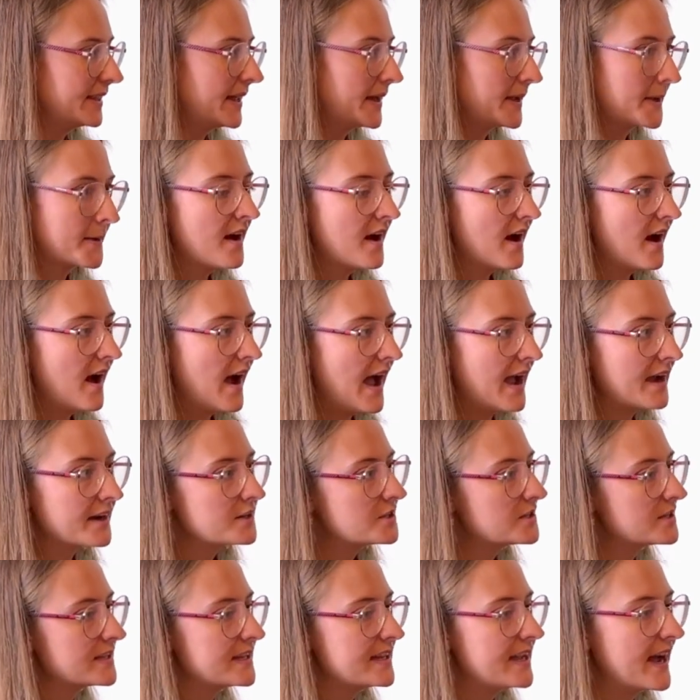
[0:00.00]
Like,
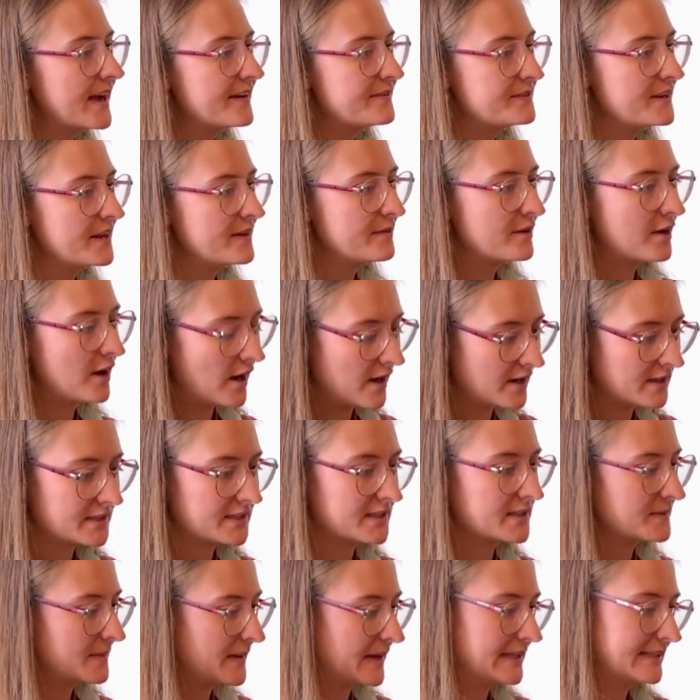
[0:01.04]
actually, I've never
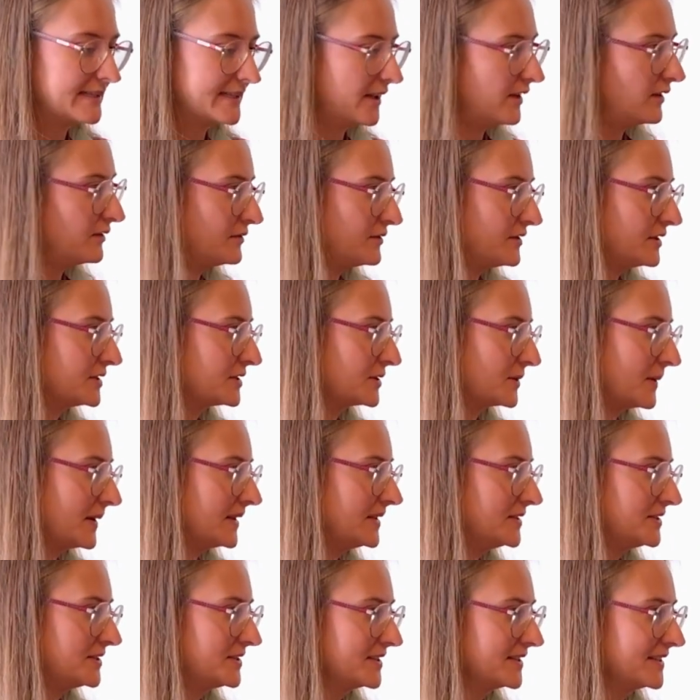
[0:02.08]
asked myself this
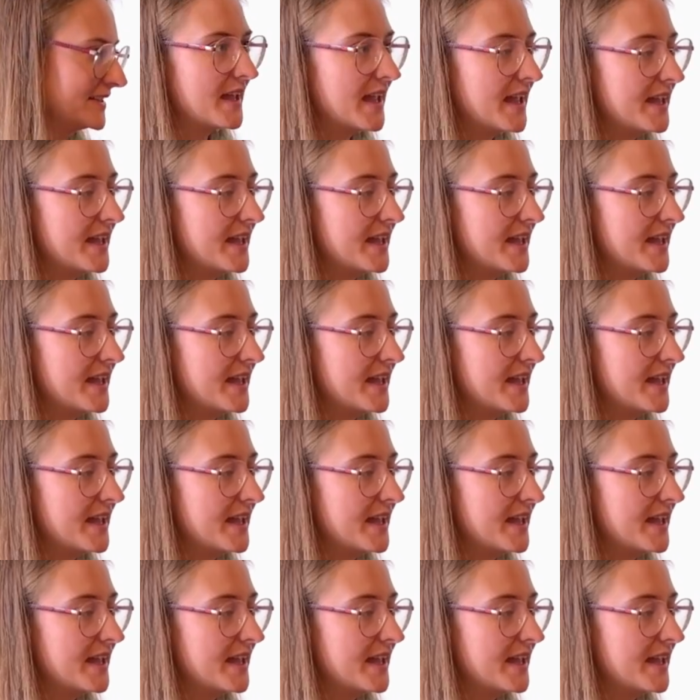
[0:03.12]
question.